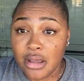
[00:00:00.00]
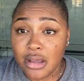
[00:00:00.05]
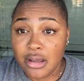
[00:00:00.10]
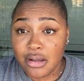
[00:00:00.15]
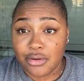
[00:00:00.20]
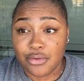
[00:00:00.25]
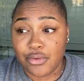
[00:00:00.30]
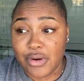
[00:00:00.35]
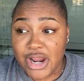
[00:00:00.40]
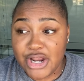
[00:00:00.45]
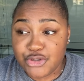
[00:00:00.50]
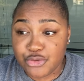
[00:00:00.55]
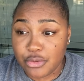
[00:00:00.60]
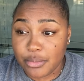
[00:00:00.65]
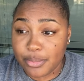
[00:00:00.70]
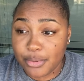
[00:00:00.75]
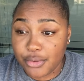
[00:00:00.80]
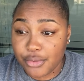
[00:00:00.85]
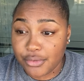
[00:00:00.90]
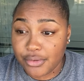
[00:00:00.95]
graduate
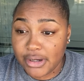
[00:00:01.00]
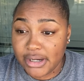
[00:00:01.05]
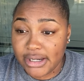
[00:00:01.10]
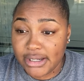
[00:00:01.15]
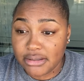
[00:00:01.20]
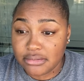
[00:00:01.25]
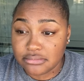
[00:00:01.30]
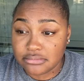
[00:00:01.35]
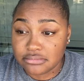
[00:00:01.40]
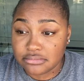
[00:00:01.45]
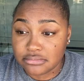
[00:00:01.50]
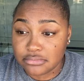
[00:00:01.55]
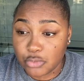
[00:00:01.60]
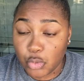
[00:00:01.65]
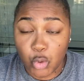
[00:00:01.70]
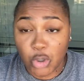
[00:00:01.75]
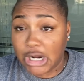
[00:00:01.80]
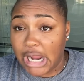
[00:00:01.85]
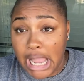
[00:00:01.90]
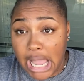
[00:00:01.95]
program
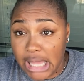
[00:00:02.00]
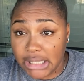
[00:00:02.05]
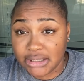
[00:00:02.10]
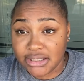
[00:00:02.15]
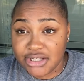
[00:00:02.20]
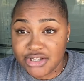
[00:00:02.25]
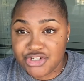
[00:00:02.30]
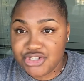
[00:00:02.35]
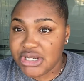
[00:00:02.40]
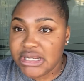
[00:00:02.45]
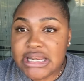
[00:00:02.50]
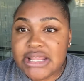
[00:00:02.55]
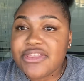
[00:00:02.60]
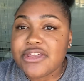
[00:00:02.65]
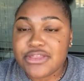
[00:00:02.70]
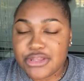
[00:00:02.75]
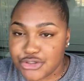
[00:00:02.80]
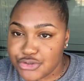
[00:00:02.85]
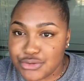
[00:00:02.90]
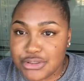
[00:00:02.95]
or college. Anything
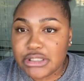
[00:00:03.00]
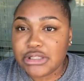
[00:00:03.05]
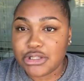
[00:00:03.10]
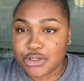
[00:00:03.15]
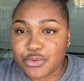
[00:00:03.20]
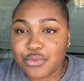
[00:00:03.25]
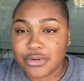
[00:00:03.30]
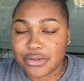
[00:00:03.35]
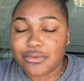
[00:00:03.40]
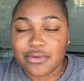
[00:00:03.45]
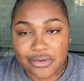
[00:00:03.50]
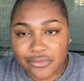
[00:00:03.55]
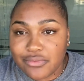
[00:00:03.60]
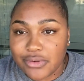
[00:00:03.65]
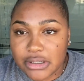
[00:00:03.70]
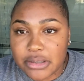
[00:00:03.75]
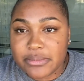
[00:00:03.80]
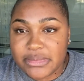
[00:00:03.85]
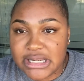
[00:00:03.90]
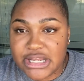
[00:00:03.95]
that you need a letter of
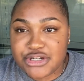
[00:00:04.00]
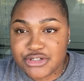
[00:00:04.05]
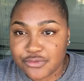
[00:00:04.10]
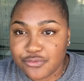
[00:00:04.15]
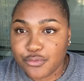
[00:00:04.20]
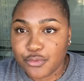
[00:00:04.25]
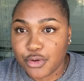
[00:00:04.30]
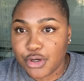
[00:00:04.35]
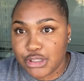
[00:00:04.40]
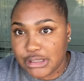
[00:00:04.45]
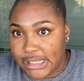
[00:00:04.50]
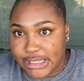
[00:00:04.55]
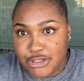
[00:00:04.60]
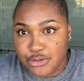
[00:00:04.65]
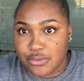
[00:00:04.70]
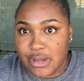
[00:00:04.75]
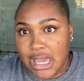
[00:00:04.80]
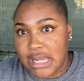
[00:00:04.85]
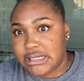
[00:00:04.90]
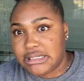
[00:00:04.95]
recommendation for, like, you
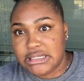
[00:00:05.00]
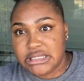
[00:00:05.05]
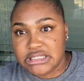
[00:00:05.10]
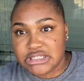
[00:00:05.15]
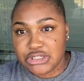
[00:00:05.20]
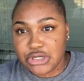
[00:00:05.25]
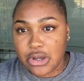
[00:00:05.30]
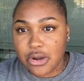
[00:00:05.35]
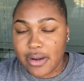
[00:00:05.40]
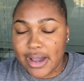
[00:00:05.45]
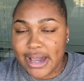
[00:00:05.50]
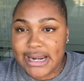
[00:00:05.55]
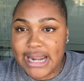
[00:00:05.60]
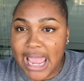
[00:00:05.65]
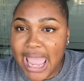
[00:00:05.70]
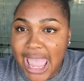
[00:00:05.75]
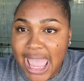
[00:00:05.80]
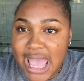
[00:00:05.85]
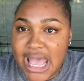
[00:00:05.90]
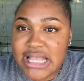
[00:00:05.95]
kind of need to know how to
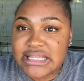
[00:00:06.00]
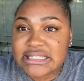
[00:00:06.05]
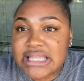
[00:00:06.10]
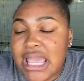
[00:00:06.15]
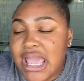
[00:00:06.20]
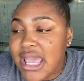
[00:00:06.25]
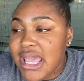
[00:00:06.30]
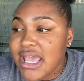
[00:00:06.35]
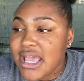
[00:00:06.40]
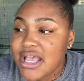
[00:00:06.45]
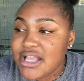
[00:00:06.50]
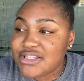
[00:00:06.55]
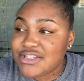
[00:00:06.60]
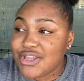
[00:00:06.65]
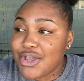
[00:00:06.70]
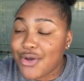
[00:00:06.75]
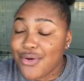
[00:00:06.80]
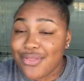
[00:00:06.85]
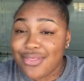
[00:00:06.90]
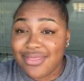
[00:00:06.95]
ask. And
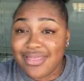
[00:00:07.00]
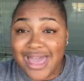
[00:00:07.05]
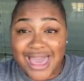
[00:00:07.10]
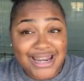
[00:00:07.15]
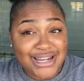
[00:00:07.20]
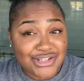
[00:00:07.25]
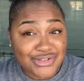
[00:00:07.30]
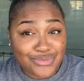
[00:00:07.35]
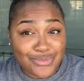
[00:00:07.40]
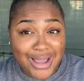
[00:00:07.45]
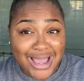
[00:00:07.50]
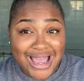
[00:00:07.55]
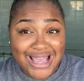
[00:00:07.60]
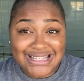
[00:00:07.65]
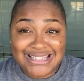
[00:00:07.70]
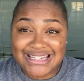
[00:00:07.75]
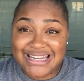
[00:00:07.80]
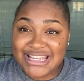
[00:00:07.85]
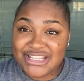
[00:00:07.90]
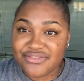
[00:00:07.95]
so that is why
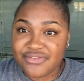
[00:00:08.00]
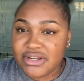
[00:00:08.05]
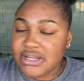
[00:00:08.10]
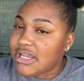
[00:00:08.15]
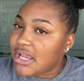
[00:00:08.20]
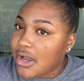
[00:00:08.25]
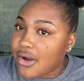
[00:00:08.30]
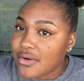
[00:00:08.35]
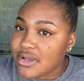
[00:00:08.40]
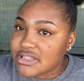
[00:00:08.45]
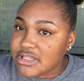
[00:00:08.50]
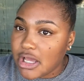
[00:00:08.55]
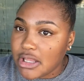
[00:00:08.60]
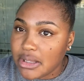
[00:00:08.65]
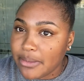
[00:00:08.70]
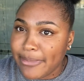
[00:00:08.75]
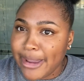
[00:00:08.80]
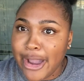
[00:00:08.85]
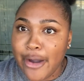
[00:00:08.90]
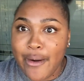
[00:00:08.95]
today's video is all
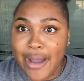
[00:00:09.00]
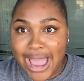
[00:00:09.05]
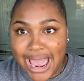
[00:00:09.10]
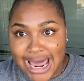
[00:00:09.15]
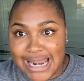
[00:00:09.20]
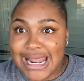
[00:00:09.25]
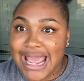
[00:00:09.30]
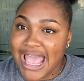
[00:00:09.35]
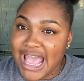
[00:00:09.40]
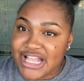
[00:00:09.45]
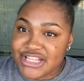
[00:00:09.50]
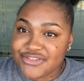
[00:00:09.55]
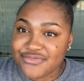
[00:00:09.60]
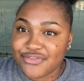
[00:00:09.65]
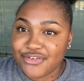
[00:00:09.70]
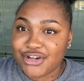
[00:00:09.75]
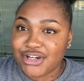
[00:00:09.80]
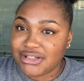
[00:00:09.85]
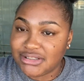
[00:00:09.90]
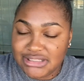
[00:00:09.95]
about how to ask
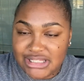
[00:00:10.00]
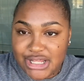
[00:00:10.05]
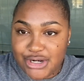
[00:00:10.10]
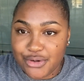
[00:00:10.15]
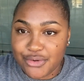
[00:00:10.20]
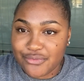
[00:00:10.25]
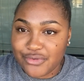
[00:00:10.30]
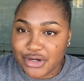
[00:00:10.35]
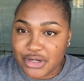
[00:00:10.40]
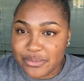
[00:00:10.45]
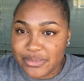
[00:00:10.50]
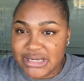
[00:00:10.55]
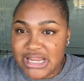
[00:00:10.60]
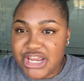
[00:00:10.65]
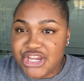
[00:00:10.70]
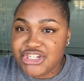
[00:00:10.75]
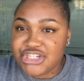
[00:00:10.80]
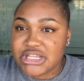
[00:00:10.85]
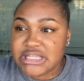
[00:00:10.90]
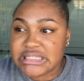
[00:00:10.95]
for letter of
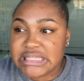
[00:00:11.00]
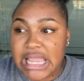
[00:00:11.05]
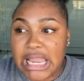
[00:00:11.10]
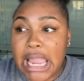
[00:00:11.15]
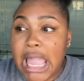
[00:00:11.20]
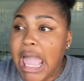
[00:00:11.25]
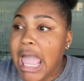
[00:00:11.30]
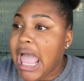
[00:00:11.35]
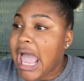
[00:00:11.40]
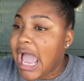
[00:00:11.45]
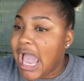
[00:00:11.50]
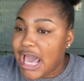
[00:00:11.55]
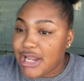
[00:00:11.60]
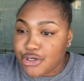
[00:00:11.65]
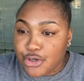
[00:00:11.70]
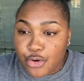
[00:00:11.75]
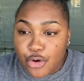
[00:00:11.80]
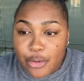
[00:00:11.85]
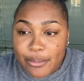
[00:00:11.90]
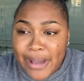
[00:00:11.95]
recommendations, like how to
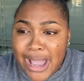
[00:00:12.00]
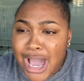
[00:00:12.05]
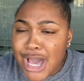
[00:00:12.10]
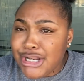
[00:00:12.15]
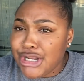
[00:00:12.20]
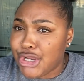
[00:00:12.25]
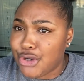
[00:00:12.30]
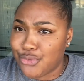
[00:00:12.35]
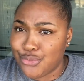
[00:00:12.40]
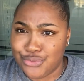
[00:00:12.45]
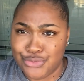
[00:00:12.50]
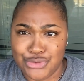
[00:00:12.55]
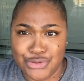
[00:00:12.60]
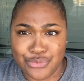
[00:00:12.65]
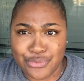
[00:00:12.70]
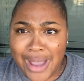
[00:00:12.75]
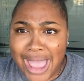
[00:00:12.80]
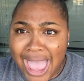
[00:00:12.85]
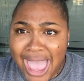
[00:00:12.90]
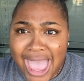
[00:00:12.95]
go about it, who do you
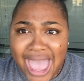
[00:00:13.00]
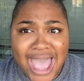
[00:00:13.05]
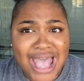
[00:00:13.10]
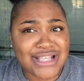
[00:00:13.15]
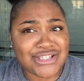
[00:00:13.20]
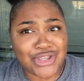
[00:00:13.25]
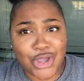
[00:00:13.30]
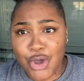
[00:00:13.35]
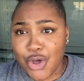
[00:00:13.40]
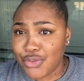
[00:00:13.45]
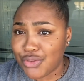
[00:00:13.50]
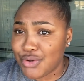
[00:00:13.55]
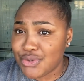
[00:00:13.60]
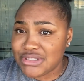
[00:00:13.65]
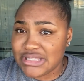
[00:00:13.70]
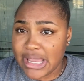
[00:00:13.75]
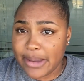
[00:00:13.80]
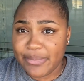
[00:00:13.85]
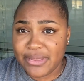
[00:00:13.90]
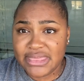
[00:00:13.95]
ask, all those
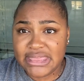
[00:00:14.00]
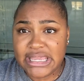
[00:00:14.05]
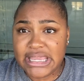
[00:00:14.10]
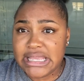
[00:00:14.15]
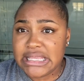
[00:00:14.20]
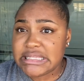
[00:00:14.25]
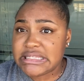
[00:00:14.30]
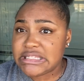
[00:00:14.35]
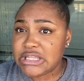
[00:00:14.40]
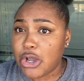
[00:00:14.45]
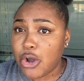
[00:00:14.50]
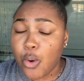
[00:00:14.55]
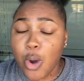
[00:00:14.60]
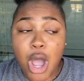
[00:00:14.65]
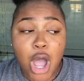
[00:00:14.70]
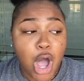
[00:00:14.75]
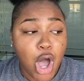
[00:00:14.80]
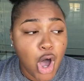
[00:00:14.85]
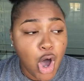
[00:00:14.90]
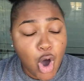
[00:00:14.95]
type of things. So
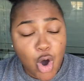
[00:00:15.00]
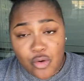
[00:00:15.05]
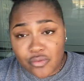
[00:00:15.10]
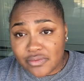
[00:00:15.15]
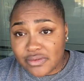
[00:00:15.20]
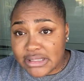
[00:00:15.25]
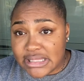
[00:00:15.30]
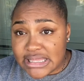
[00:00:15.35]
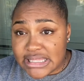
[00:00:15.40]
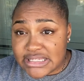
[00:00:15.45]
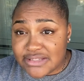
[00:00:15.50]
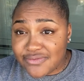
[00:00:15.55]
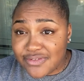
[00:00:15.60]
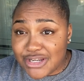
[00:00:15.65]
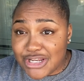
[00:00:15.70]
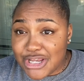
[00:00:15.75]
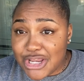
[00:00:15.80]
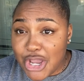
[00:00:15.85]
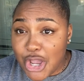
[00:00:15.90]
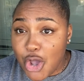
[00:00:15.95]
hopefully this
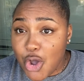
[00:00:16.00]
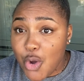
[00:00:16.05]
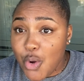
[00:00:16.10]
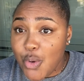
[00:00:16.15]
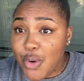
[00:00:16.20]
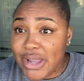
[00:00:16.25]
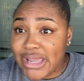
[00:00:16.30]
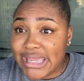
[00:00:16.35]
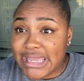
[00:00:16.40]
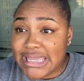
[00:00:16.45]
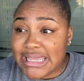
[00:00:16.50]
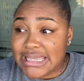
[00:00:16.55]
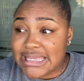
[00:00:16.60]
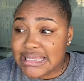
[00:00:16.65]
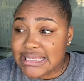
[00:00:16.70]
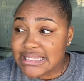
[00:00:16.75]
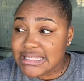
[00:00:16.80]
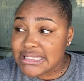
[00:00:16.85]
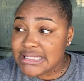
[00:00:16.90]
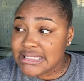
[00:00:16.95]
video
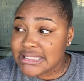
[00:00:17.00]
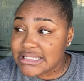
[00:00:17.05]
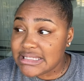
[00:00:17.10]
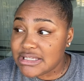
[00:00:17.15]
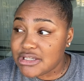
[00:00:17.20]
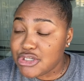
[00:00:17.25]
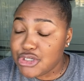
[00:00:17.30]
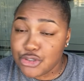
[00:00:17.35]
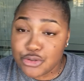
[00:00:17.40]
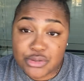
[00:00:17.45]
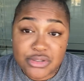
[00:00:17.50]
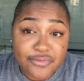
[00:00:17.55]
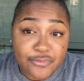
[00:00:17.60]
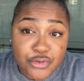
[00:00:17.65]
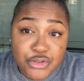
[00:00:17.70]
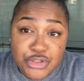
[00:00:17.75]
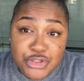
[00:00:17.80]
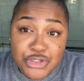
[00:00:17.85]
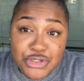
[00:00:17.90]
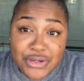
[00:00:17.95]
is useful
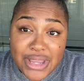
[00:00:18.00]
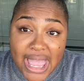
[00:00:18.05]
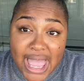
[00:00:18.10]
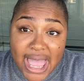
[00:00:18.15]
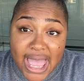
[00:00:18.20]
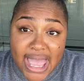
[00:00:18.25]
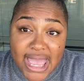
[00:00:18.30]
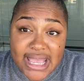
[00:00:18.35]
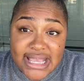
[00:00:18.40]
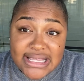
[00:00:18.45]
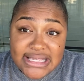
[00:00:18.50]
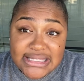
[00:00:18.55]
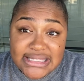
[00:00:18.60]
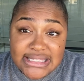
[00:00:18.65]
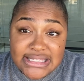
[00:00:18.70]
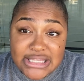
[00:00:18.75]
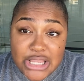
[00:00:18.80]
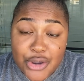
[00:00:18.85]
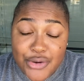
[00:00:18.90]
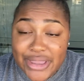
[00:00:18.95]
to you guys.
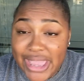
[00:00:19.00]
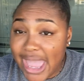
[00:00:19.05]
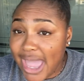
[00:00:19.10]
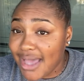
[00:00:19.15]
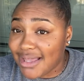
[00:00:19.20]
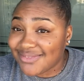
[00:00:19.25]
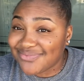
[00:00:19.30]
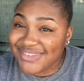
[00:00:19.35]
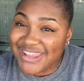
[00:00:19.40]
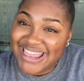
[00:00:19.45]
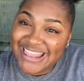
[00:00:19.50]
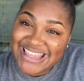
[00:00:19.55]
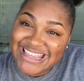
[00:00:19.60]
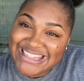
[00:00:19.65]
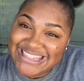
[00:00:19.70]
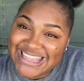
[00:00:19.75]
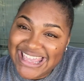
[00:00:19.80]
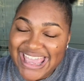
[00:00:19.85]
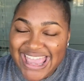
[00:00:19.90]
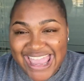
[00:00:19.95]
So yeah, let's
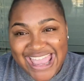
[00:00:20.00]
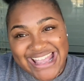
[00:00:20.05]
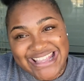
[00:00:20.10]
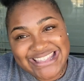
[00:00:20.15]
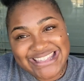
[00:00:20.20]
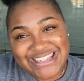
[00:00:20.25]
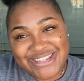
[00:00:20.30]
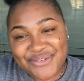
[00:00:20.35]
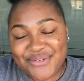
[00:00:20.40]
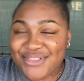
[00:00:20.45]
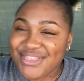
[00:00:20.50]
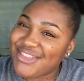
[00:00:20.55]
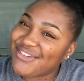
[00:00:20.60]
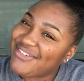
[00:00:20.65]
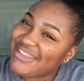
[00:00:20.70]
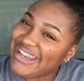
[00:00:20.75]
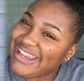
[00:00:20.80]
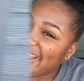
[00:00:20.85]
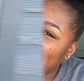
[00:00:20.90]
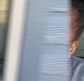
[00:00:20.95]
get into the
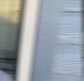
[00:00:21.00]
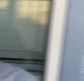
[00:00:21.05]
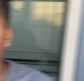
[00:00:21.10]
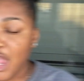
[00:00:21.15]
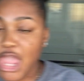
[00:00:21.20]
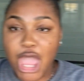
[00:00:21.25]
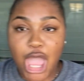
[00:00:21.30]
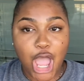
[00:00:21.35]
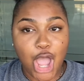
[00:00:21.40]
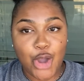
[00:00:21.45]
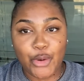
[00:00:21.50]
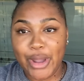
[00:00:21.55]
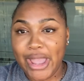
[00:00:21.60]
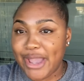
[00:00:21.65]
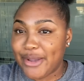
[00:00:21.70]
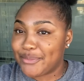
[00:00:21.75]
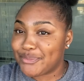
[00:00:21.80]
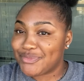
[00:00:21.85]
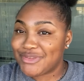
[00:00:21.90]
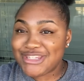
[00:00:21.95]
video. Okay,
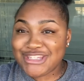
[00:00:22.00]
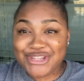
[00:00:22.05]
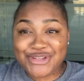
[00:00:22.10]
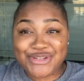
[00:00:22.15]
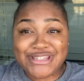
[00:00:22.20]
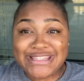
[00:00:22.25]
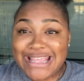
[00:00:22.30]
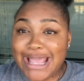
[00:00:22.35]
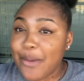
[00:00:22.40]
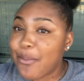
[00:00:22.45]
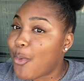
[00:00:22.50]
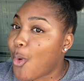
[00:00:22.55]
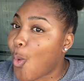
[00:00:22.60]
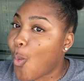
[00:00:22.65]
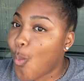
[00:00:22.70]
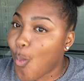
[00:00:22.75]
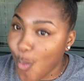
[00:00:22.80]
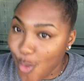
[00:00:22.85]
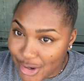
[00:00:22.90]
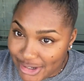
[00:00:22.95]
so step
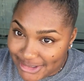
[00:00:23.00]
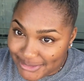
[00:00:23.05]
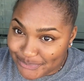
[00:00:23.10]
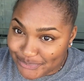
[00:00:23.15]
one.